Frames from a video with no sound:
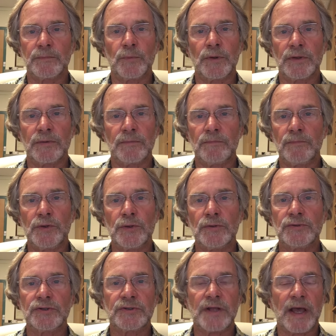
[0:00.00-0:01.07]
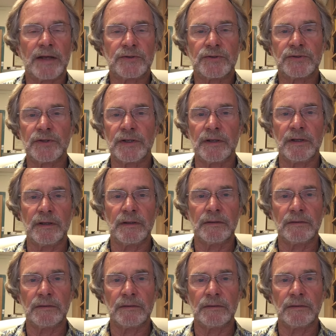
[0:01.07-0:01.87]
with huge statues in it.